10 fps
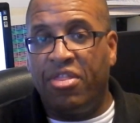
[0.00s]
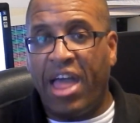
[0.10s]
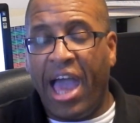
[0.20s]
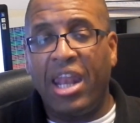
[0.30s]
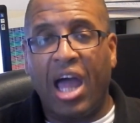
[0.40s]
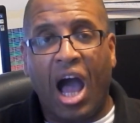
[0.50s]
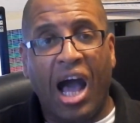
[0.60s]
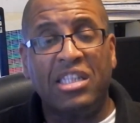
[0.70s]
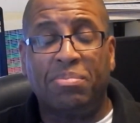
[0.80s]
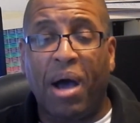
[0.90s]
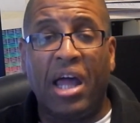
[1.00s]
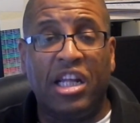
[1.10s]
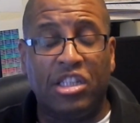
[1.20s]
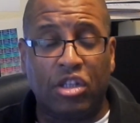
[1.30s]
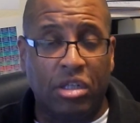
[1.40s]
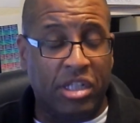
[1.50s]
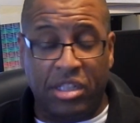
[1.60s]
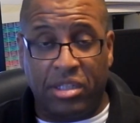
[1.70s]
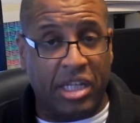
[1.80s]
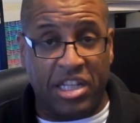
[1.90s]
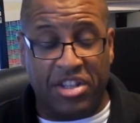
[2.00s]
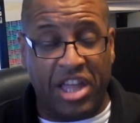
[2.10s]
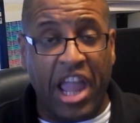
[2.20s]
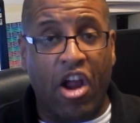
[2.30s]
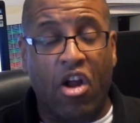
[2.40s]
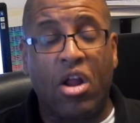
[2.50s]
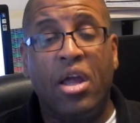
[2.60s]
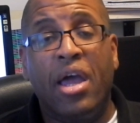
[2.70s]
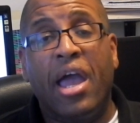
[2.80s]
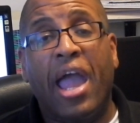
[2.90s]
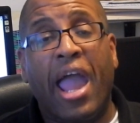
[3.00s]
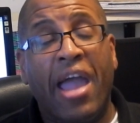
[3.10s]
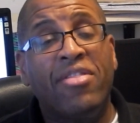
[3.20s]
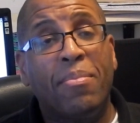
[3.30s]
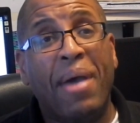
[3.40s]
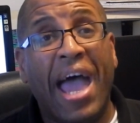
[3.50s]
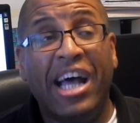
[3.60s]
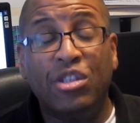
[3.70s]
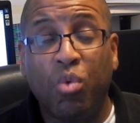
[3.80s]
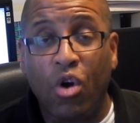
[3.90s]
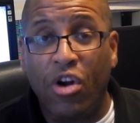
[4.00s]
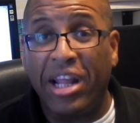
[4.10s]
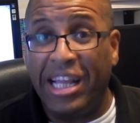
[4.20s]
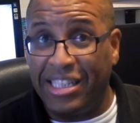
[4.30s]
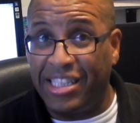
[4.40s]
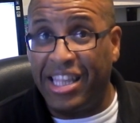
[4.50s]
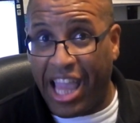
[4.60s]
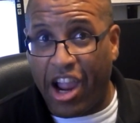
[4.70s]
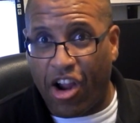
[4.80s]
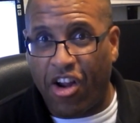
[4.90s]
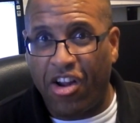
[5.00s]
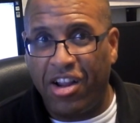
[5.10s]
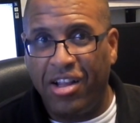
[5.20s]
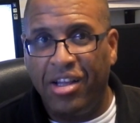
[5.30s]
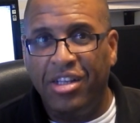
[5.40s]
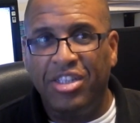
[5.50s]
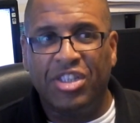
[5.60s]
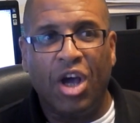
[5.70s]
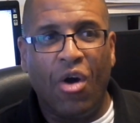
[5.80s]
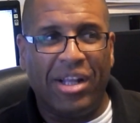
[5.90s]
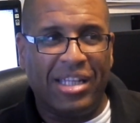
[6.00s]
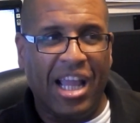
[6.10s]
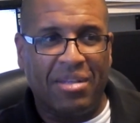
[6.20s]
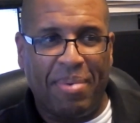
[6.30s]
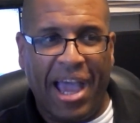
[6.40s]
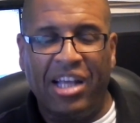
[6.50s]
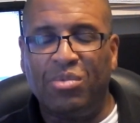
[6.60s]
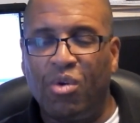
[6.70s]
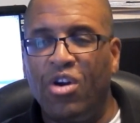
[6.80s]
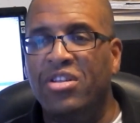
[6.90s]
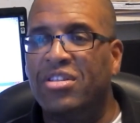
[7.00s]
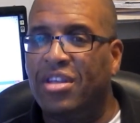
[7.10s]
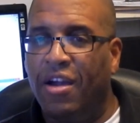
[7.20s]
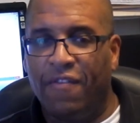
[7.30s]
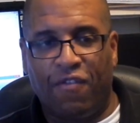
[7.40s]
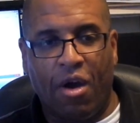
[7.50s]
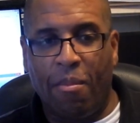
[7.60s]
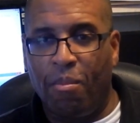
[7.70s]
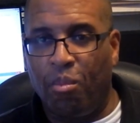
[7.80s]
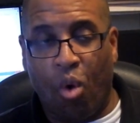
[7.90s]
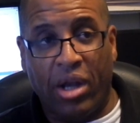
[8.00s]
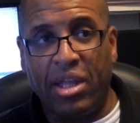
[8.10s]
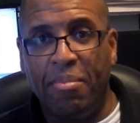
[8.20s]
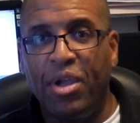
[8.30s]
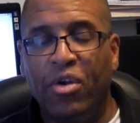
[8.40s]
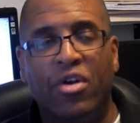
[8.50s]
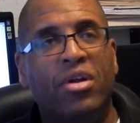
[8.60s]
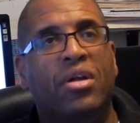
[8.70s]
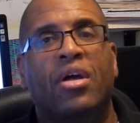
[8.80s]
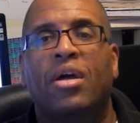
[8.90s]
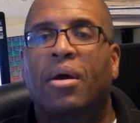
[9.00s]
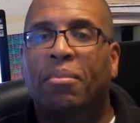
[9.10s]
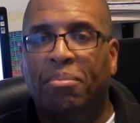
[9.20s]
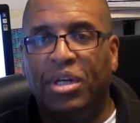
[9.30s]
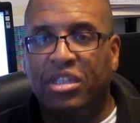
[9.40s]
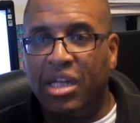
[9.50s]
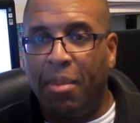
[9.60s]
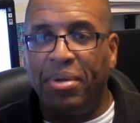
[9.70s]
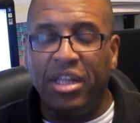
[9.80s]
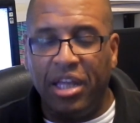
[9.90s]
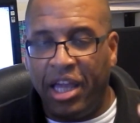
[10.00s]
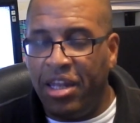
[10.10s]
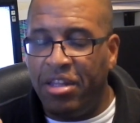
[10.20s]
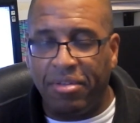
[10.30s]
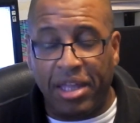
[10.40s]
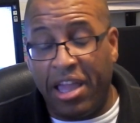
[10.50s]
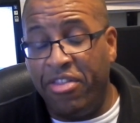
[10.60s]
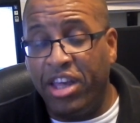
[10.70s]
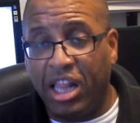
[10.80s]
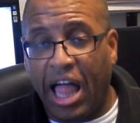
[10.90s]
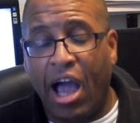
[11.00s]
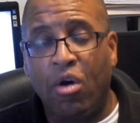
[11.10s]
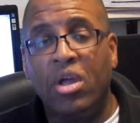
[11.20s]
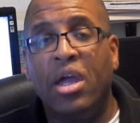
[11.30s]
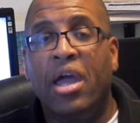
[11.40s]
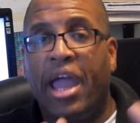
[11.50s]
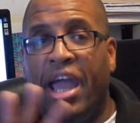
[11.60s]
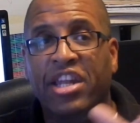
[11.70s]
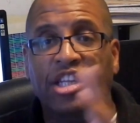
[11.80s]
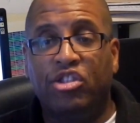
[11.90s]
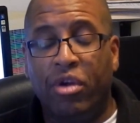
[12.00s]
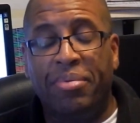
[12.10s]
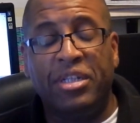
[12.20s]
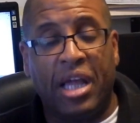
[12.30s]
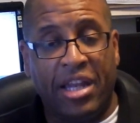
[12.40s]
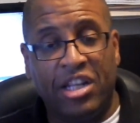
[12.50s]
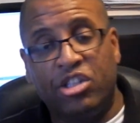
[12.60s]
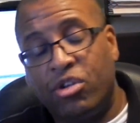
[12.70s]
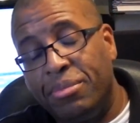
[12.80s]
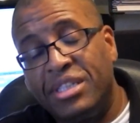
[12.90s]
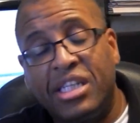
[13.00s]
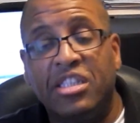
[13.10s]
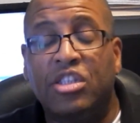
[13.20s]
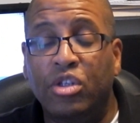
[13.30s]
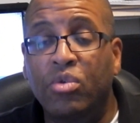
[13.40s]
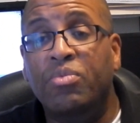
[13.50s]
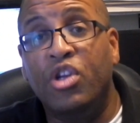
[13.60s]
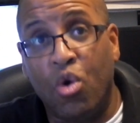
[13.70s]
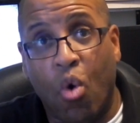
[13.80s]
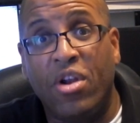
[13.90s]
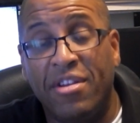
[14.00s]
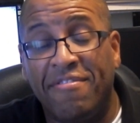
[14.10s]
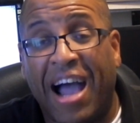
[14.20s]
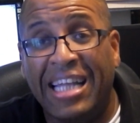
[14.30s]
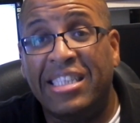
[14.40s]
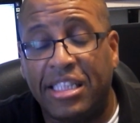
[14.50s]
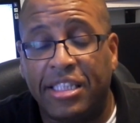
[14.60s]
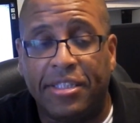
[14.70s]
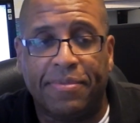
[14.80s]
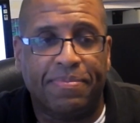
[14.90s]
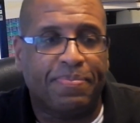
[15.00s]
that hotspot is there, and the password is there. So it takes passwords from one computer, puts it up in the cloud, and distributes it to your devices.